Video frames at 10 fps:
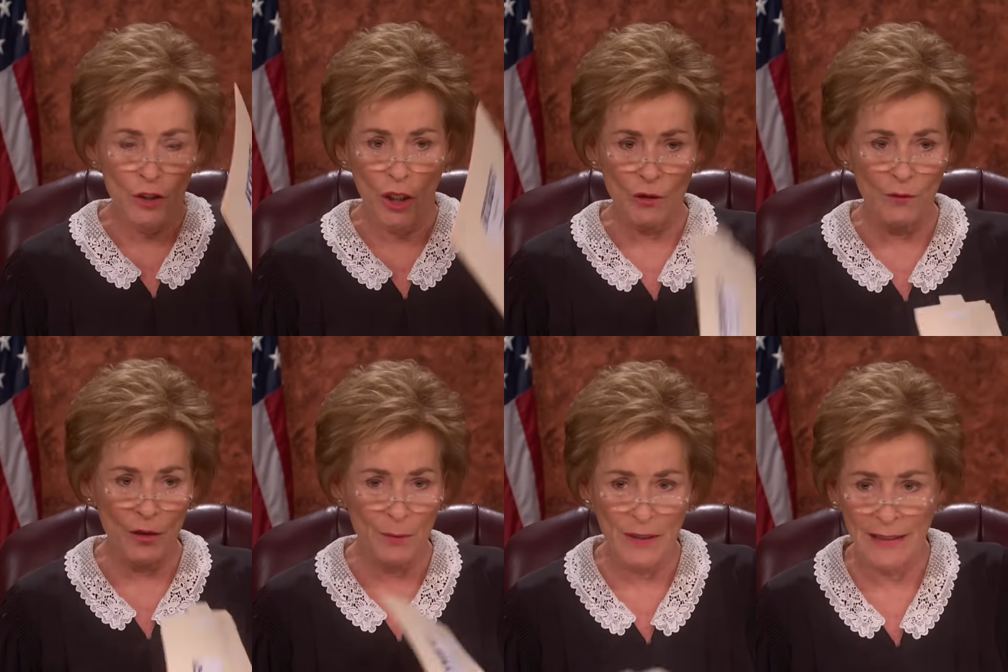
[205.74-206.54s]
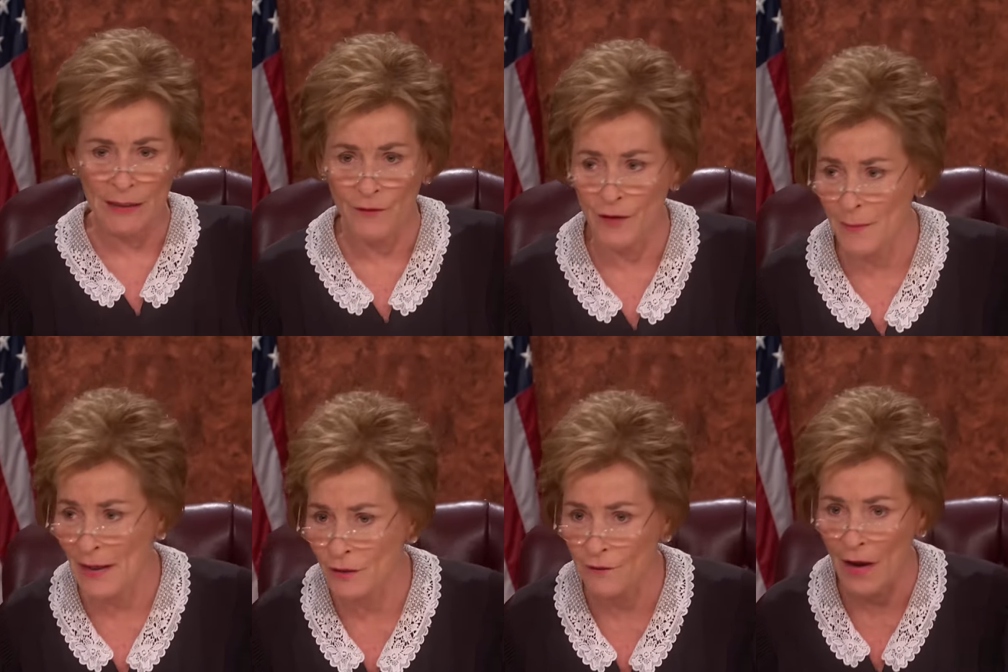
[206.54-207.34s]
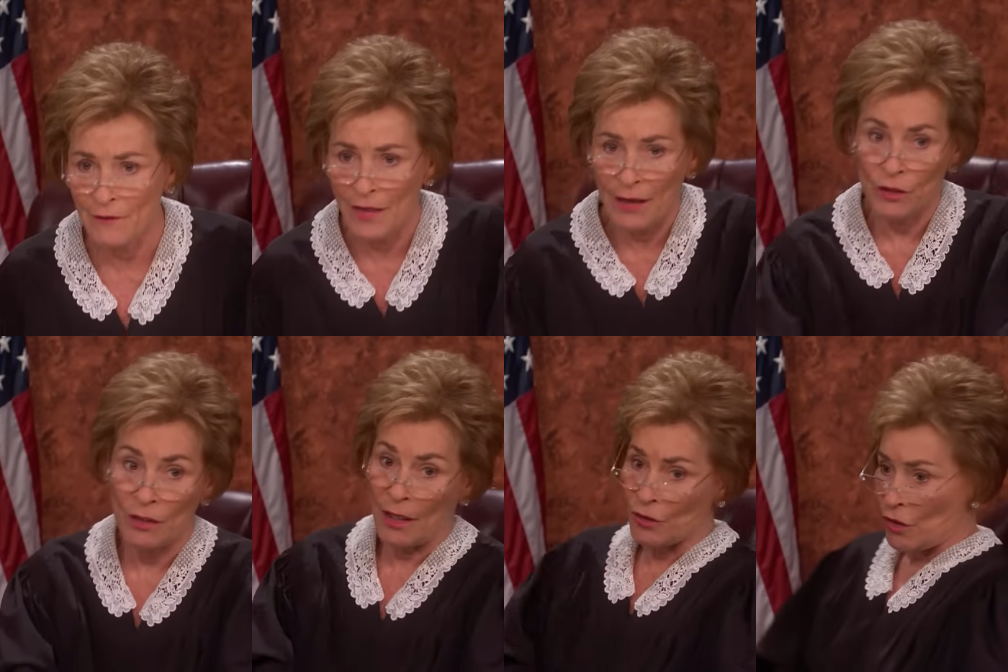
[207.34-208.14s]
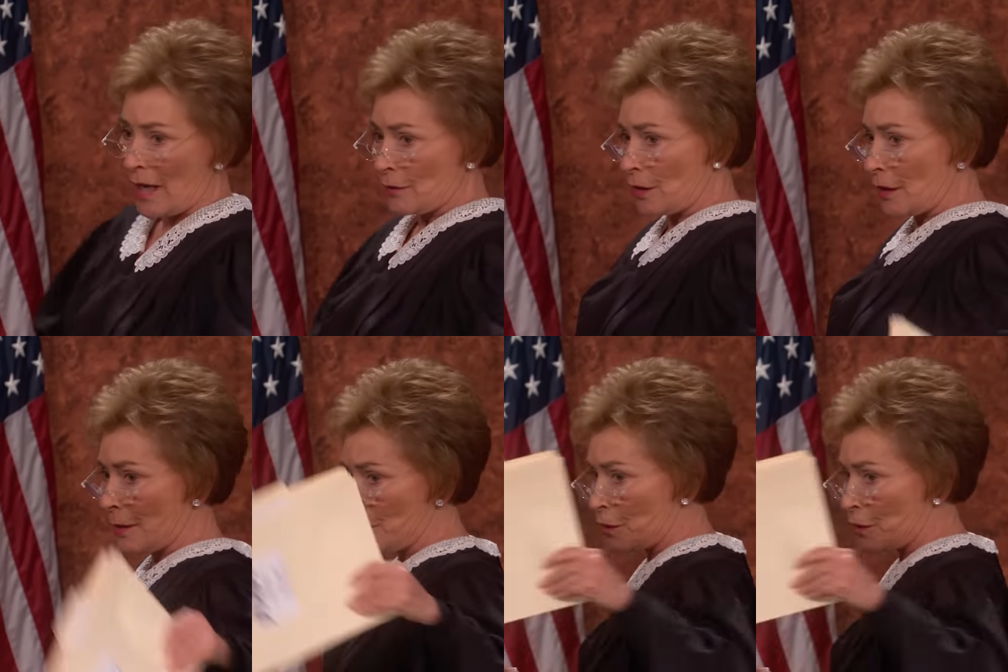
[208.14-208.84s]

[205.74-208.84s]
Judge for the plaintiff in the amount of $5,000. Your counterclaim's